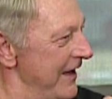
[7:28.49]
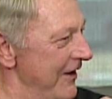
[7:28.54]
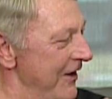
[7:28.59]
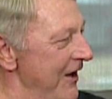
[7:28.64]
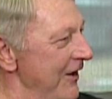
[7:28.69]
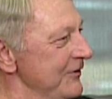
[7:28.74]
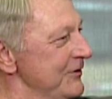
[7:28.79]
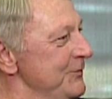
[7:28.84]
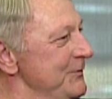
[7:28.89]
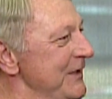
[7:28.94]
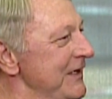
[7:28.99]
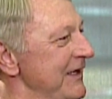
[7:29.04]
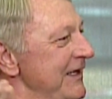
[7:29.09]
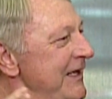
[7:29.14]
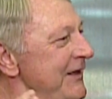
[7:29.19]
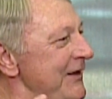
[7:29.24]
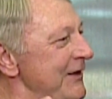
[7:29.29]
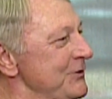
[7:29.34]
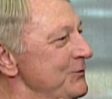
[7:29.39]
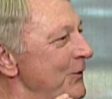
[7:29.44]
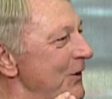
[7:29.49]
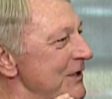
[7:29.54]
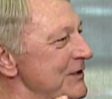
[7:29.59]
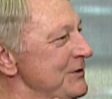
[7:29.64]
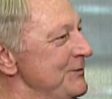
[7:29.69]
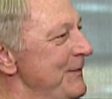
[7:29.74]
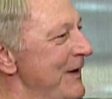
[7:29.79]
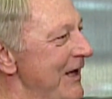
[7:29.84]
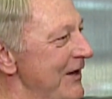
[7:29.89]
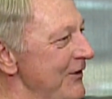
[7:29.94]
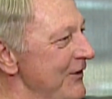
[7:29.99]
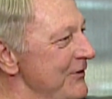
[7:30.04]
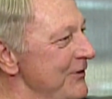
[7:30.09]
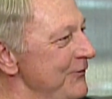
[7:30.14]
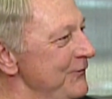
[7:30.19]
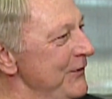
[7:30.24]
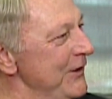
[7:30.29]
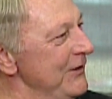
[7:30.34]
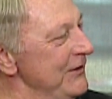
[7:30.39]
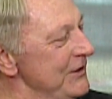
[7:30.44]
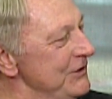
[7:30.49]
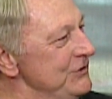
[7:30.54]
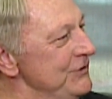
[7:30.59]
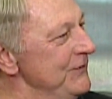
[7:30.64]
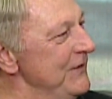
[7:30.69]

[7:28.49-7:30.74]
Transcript: Ultimately, there's one spot on the field that you've